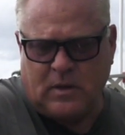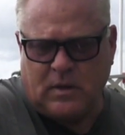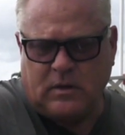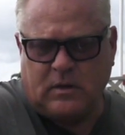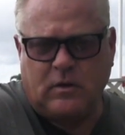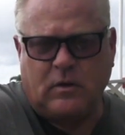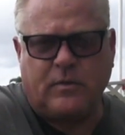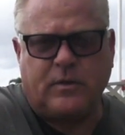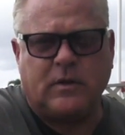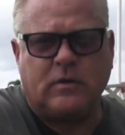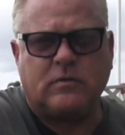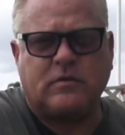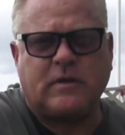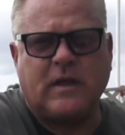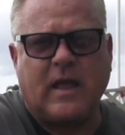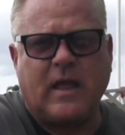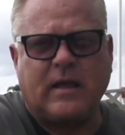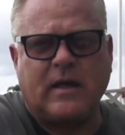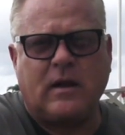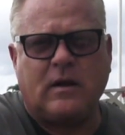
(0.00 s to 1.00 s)
They used to
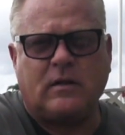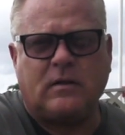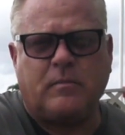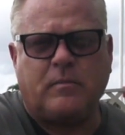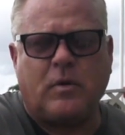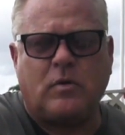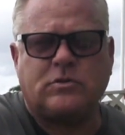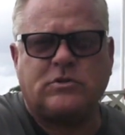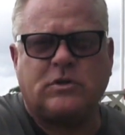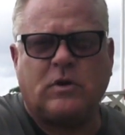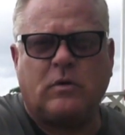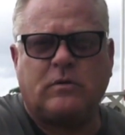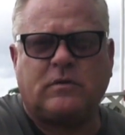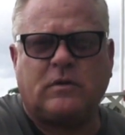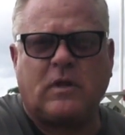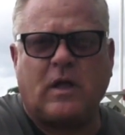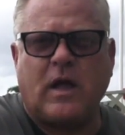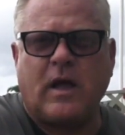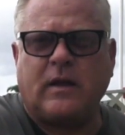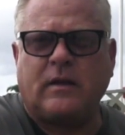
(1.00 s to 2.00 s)
hang out at the boat shows a
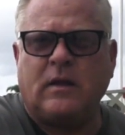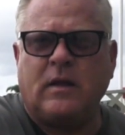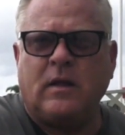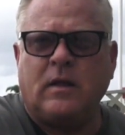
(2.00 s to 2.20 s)
lot.